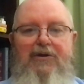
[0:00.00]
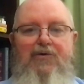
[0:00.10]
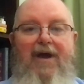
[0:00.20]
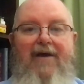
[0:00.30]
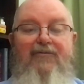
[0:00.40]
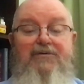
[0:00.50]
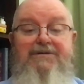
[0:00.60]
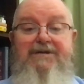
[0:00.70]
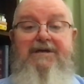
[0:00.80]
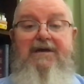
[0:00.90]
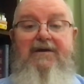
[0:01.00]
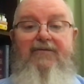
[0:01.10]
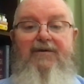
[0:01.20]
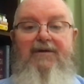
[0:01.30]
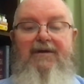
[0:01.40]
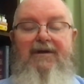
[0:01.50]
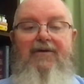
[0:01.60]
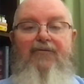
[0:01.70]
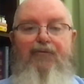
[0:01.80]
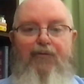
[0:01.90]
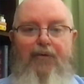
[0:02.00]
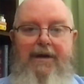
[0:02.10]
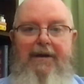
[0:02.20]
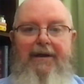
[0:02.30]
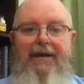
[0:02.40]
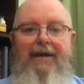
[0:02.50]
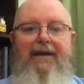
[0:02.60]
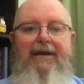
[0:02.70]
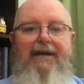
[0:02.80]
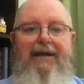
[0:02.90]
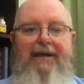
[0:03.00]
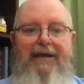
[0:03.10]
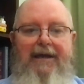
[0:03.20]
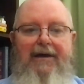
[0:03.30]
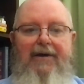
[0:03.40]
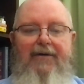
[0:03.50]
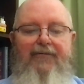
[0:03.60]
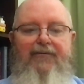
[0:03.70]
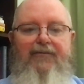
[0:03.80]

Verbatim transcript: you have received. Freely give.